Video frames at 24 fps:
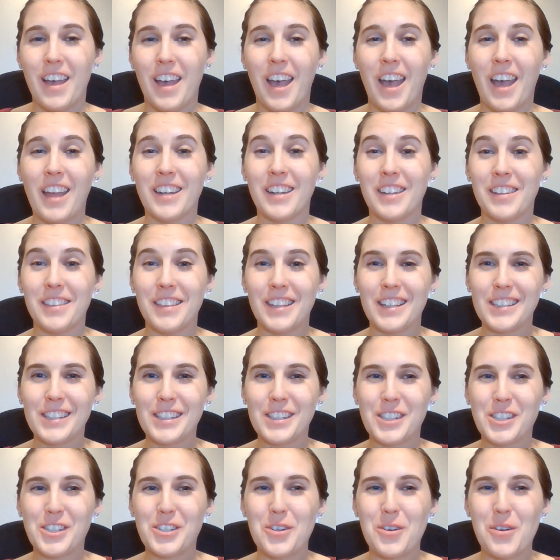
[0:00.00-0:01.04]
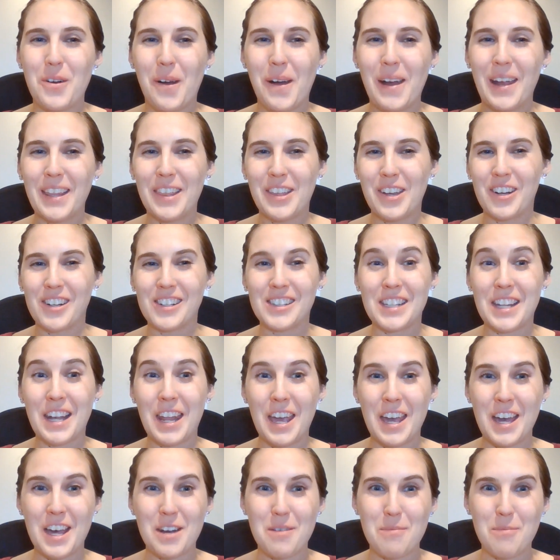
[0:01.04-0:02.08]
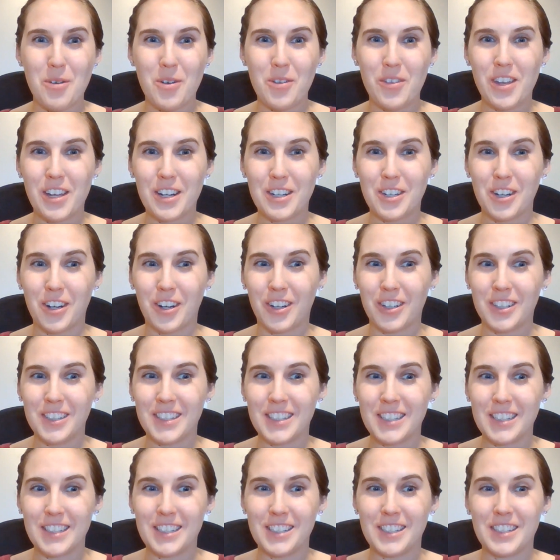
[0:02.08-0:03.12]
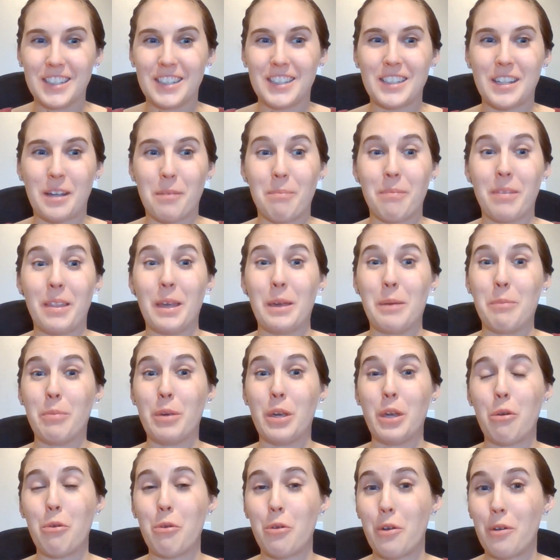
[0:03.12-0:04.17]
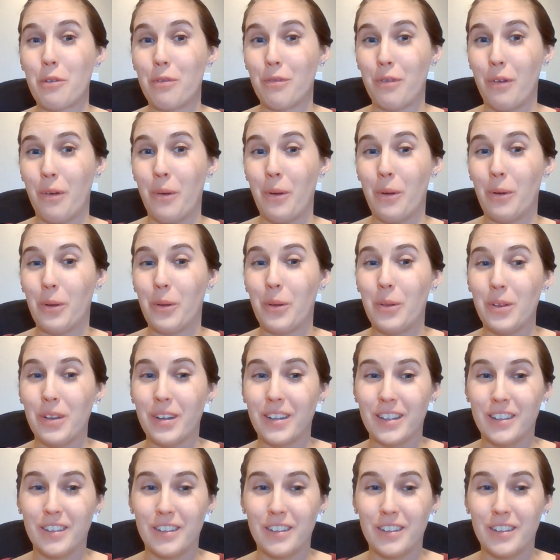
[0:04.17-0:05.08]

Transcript: And in this story, there's an animal that turns into something beautiful.